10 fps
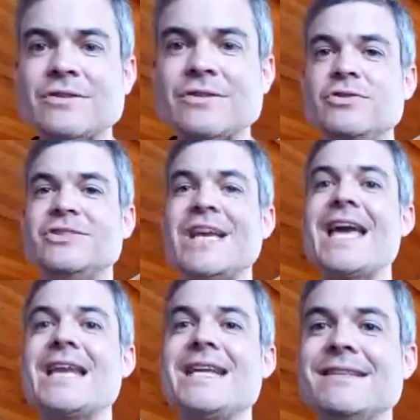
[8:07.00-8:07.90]
you set
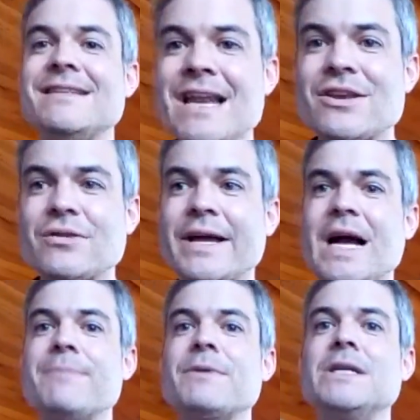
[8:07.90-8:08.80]
an intent, you're like,
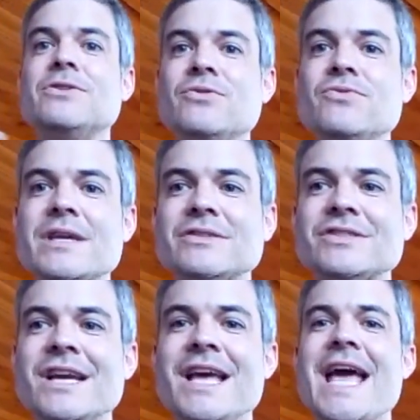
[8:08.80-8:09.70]
I'm going to do this,
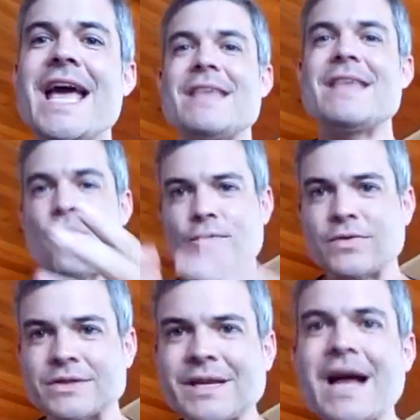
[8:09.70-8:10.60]
and then
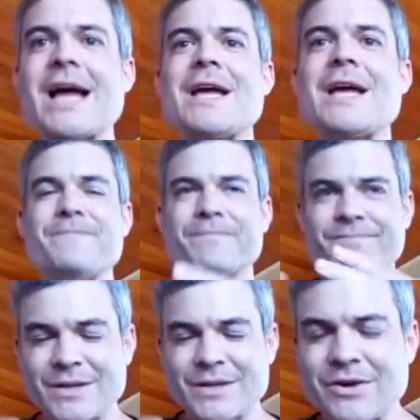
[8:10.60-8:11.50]
over time,
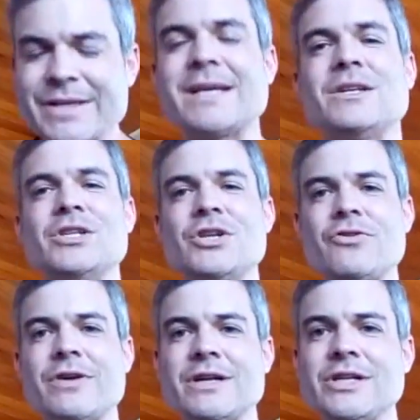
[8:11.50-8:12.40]
you get clearer
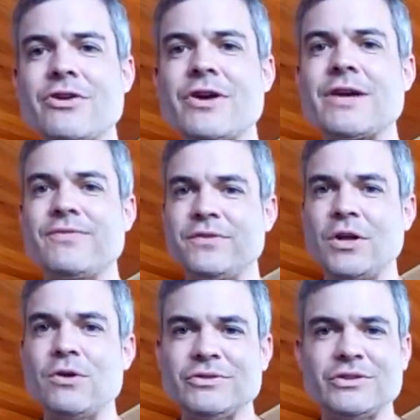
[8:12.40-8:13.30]
and clearer. It
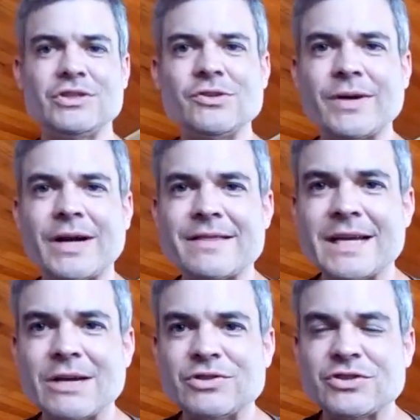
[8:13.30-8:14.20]
flows to you, and I think
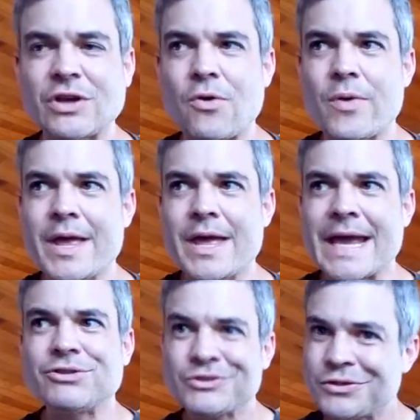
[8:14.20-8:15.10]
it was so
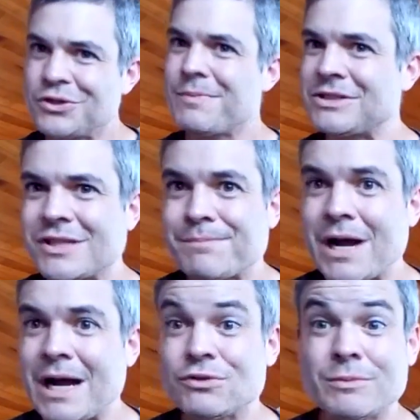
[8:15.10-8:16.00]
interesting you mentioned the
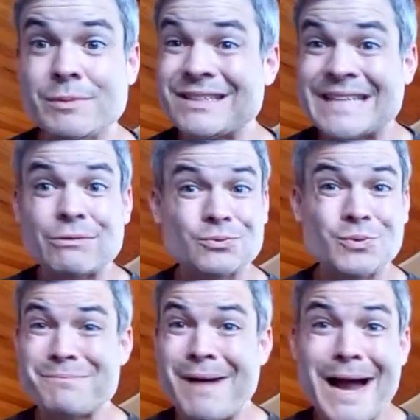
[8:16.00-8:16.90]
palm tree, because that was one
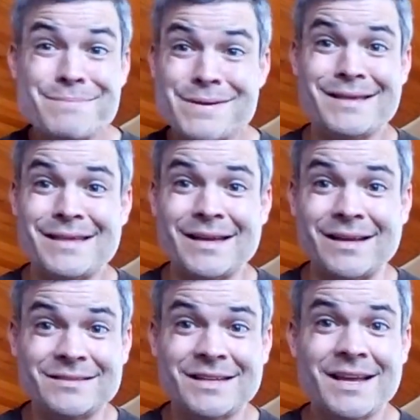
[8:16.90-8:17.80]
of my big
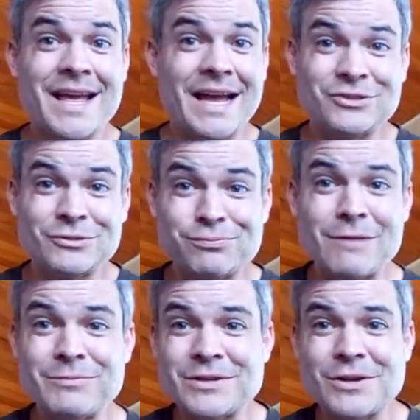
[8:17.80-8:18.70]
things. As you
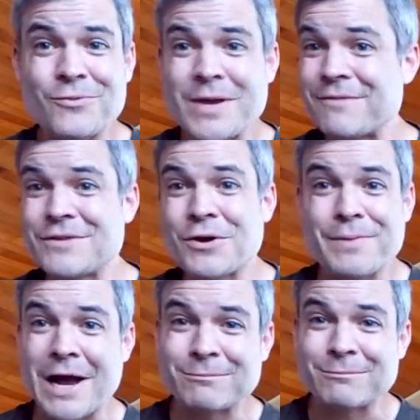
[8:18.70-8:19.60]
probably know, we have no
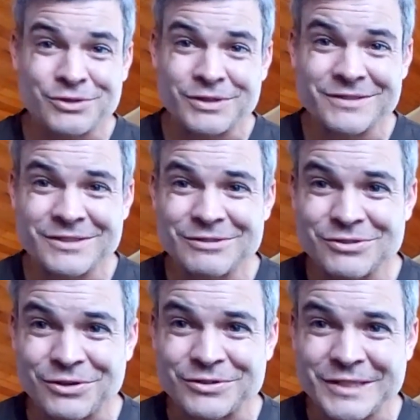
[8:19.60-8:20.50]
palm trees in New
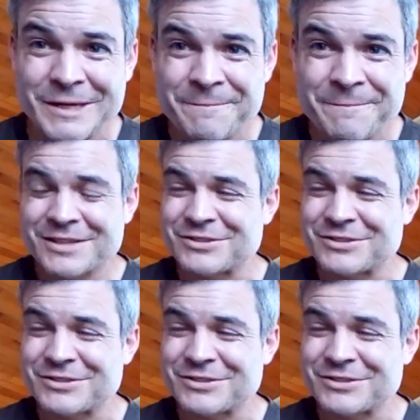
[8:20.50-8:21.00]
Jersey, so